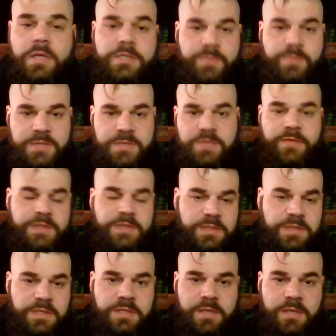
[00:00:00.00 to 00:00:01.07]
specifics
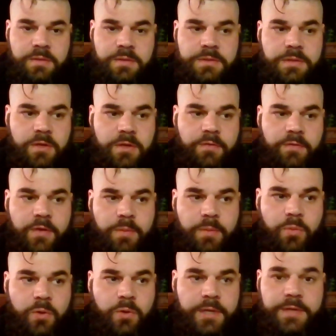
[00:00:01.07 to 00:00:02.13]
and details that are very
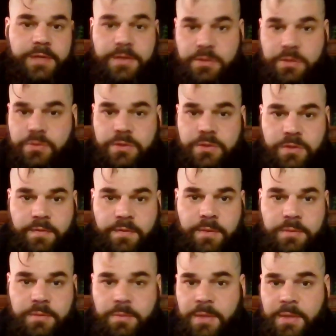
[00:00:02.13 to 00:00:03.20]
important in the usage of
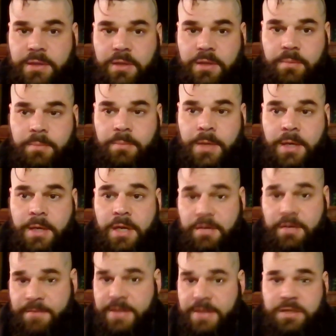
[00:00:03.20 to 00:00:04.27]
them to make them
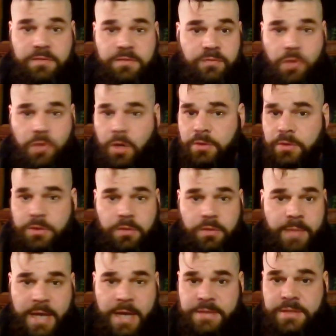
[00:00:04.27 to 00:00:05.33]
effective
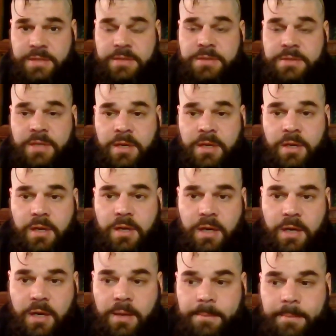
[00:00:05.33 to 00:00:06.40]
long-term assets.
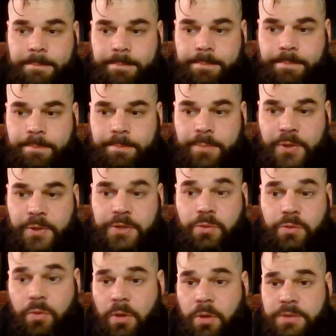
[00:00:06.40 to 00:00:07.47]
But
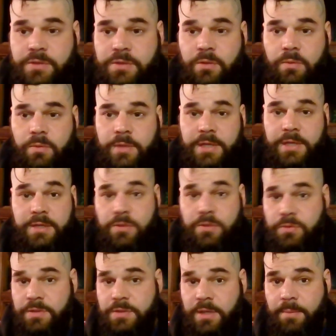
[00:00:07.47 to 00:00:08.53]
you also can
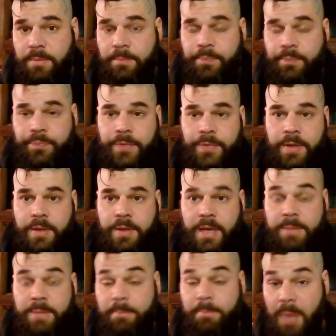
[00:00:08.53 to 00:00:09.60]
use them
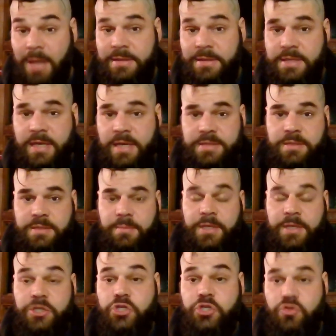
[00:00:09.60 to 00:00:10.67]
and monetize them
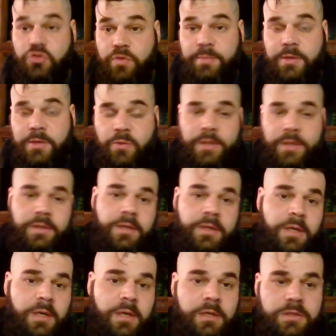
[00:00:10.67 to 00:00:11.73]
extremely quickly.
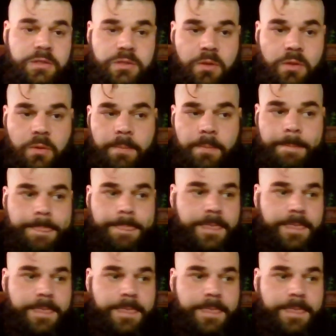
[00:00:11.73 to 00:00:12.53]
So,